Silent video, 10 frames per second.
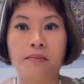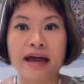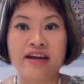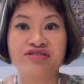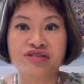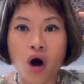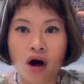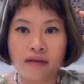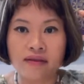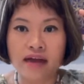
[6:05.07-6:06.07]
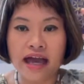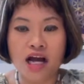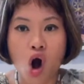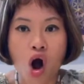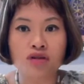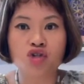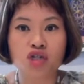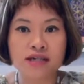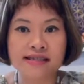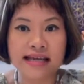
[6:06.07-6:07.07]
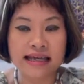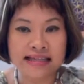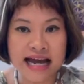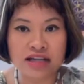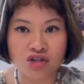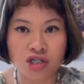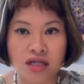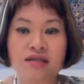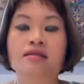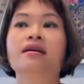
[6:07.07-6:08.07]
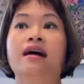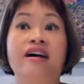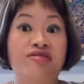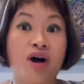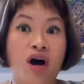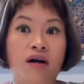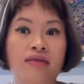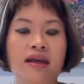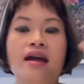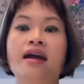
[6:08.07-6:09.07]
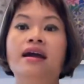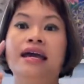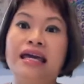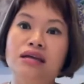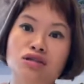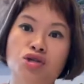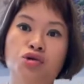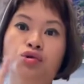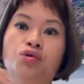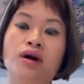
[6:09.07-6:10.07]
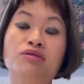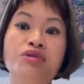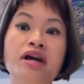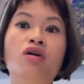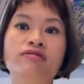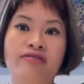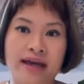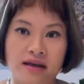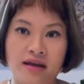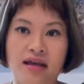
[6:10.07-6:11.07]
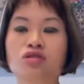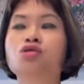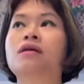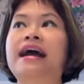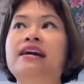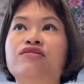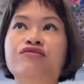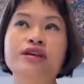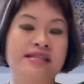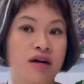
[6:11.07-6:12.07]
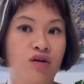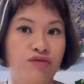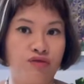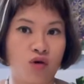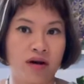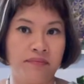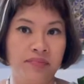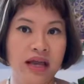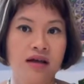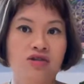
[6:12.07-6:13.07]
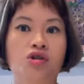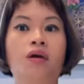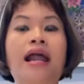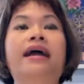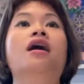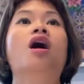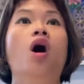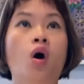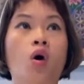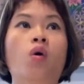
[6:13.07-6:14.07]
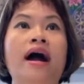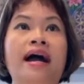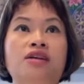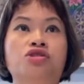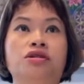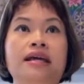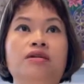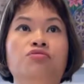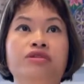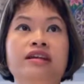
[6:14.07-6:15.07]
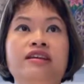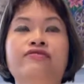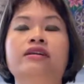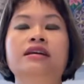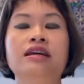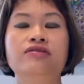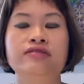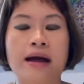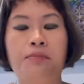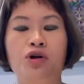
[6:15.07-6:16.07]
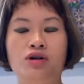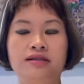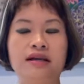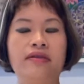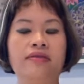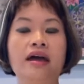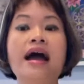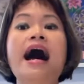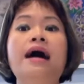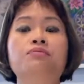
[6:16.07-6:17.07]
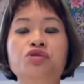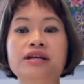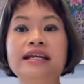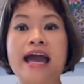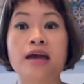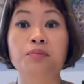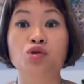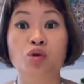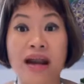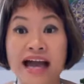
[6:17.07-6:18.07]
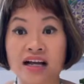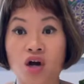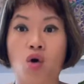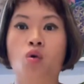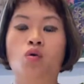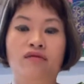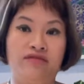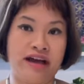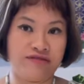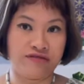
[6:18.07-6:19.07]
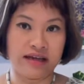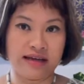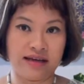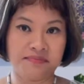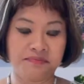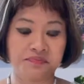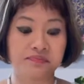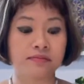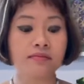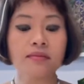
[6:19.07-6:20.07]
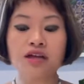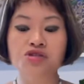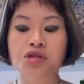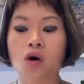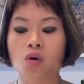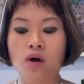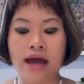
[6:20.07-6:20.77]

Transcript: a thought, a conscious intention, a thought, into a real thing, into like a physical form. So like, oh, I actually really forgive that person. I'm really able to let go of that feeling. So